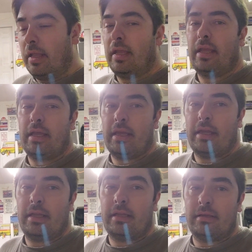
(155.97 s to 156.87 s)

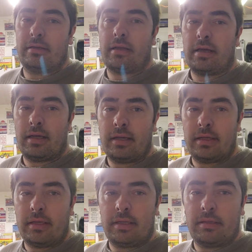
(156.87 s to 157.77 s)
and
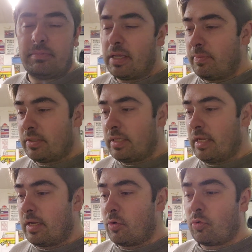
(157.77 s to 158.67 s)
I made a
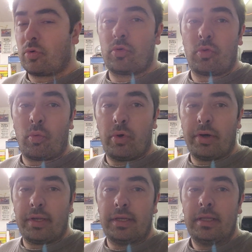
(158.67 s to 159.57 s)
mistake and ordered the
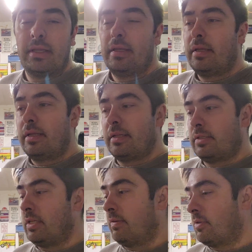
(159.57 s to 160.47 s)
1
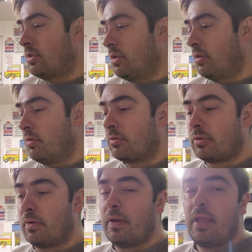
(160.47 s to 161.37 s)
instead of the 2.
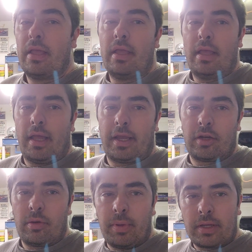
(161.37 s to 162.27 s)
So I got to
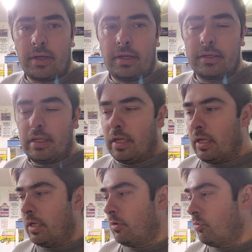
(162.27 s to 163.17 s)
go back on
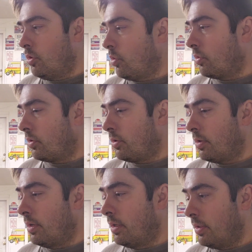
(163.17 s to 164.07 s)
and
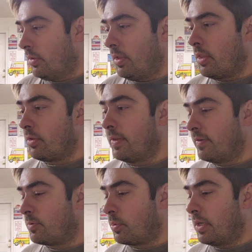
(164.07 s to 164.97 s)
reorder the other leaf
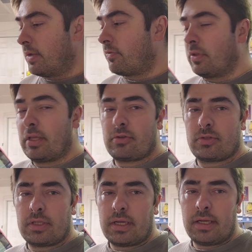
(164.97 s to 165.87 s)
spring for the other
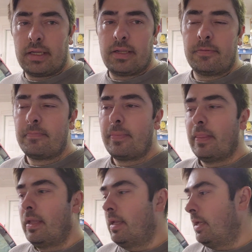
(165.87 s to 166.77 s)
side
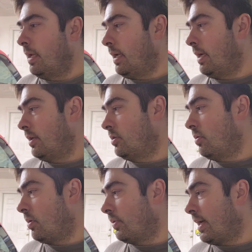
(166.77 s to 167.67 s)
and
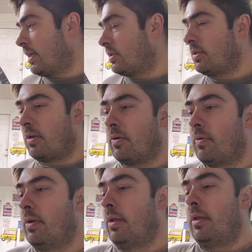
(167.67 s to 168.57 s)
do all that.
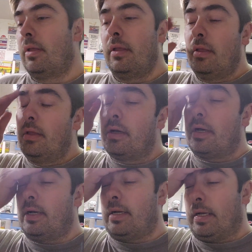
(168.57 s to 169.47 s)
So
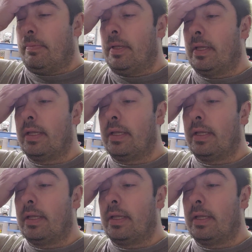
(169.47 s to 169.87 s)
my